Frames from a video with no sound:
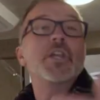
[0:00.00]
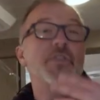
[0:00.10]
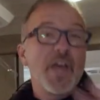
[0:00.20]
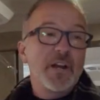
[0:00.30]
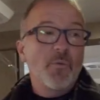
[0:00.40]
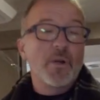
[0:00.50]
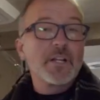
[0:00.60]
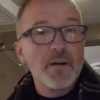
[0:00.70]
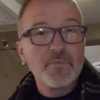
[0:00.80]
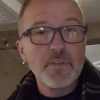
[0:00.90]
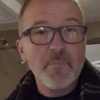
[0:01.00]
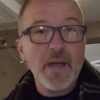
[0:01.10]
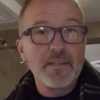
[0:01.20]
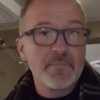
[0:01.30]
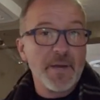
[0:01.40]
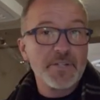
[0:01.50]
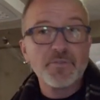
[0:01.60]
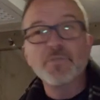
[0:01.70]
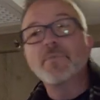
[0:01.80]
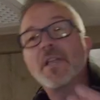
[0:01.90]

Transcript: they don't want to come through the, bed, the bedroom